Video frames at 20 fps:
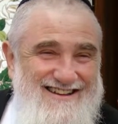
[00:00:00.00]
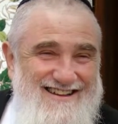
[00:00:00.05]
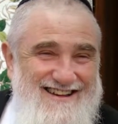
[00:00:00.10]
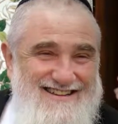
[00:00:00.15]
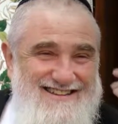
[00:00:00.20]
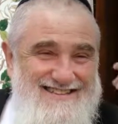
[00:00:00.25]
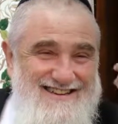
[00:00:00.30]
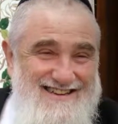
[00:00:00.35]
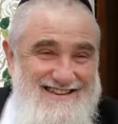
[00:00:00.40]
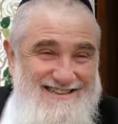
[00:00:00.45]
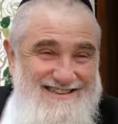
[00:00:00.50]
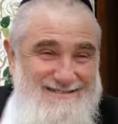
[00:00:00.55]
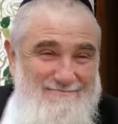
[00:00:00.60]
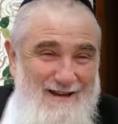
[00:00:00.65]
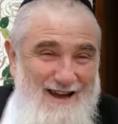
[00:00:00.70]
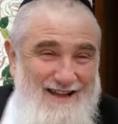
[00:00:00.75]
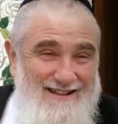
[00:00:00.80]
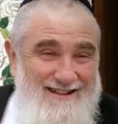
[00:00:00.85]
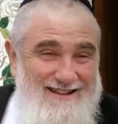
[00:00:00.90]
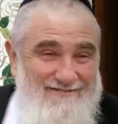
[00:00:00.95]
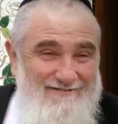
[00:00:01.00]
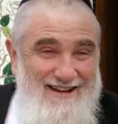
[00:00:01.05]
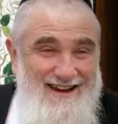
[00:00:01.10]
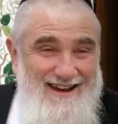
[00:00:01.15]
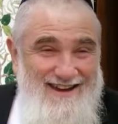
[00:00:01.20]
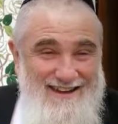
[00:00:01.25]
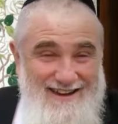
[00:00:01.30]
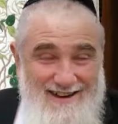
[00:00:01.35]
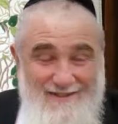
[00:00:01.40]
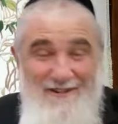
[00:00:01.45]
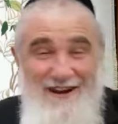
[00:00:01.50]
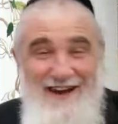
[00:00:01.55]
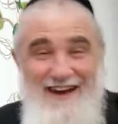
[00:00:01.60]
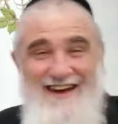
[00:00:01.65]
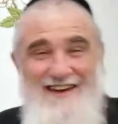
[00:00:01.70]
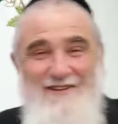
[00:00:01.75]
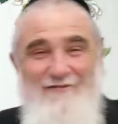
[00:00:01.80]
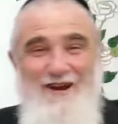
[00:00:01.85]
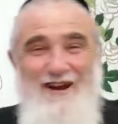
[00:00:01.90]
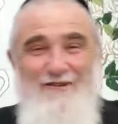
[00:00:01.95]
I see you smiling, right? You,
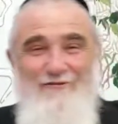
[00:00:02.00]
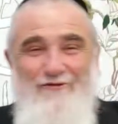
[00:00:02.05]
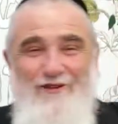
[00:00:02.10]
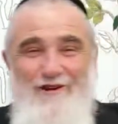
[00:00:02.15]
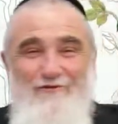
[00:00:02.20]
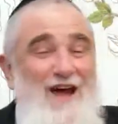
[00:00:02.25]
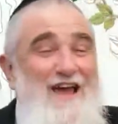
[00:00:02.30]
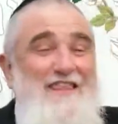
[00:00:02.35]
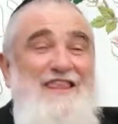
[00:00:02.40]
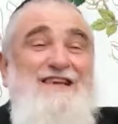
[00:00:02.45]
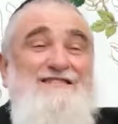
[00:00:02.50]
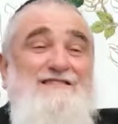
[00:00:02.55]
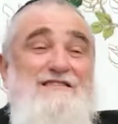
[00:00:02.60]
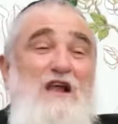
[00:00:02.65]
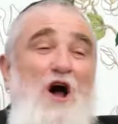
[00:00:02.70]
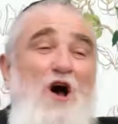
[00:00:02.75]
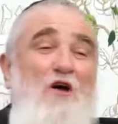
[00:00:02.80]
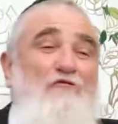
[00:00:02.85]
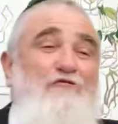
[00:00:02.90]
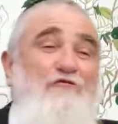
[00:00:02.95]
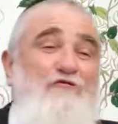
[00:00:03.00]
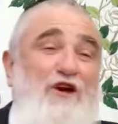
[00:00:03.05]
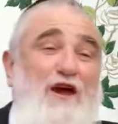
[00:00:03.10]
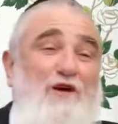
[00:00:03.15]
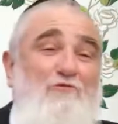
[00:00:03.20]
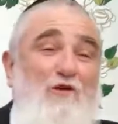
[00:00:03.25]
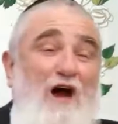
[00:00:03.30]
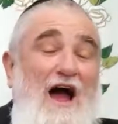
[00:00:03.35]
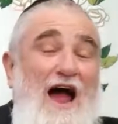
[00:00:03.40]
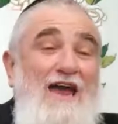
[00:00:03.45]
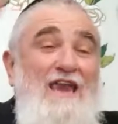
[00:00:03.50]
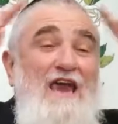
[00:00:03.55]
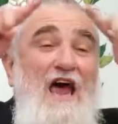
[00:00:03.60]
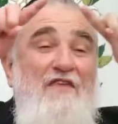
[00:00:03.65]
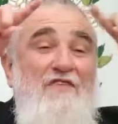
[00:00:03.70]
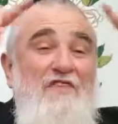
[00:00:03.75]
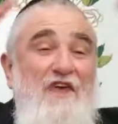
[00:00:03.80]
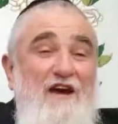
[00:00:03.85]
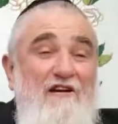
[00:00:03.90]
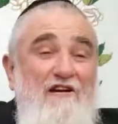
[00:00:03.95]
you want a free ride? There's no free ride.
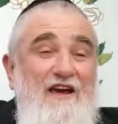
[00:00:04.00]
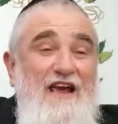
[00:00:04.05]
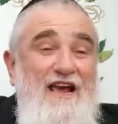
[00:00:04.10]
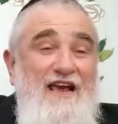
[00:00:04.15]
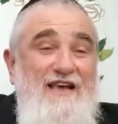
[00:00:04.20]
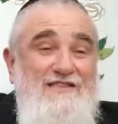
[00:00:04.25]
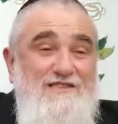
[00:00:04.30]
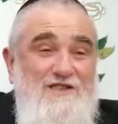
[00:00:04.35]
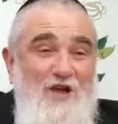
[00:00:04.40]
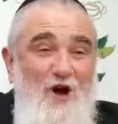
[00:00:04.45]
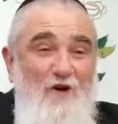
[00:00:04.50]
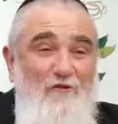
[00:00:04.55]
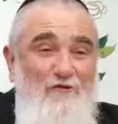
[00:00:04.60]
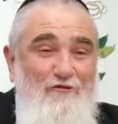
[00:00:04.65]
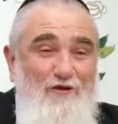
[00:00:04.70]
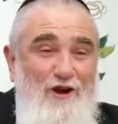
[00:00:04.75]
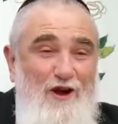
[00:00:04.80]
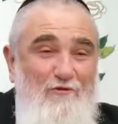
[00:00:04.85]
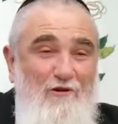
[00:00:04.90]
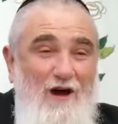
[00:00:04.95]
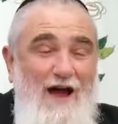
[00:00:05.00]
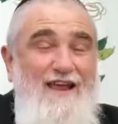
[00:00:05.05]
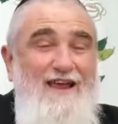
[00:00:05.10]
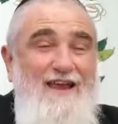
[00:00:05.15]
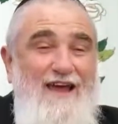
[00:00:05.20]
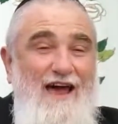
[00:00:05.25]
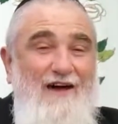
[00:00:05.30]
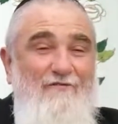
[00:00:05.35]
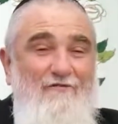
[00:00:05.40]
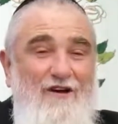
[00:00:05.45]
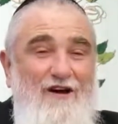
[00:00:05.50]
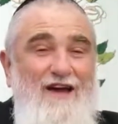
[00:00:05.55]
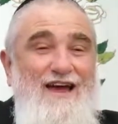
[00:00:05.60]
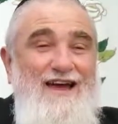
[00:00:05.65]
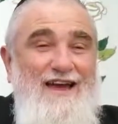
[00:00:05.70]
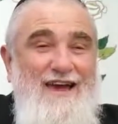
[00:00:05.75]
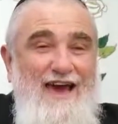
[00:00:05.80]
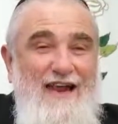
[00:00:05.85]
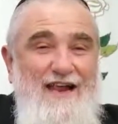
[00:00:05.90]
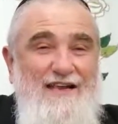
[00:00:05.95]
There is no free ride.
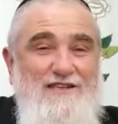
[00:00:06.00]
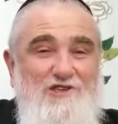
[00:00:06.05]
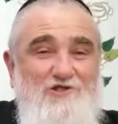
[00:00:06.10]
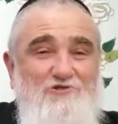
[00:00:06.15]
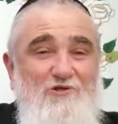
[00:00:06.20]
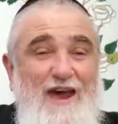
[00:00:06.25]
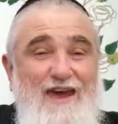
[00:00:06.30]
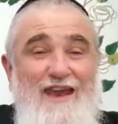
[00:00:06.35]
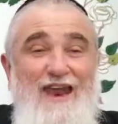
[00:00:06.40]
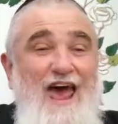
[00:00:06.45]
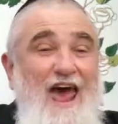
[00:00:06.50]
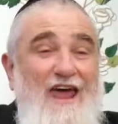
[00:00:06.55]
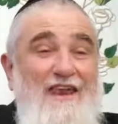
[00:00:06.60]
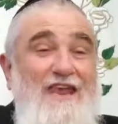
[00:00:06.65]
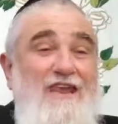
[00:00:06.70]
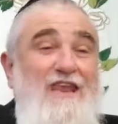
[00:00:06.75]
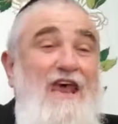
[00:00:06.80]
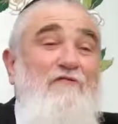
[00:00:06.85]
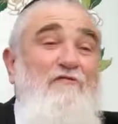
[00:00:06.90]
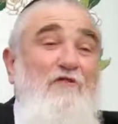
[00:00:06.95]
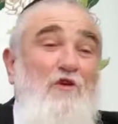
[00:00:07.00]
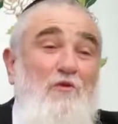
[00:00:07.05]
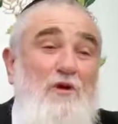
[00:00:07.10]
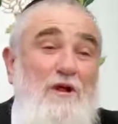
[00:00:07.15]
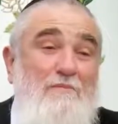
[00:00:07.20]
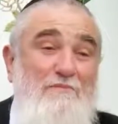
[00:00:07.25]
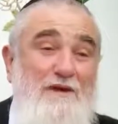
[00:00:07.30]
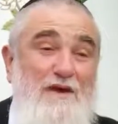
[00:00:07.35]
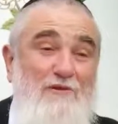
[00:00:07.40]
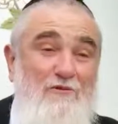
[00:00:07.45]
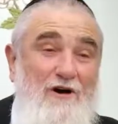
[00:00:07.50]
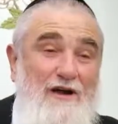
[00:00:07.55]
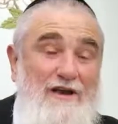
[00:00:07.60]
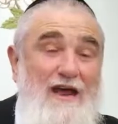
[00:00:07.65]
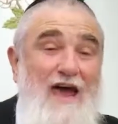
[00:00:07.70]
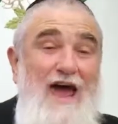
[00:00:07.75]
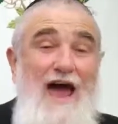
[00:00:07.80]
Chevra, get it straight. And there never will be one.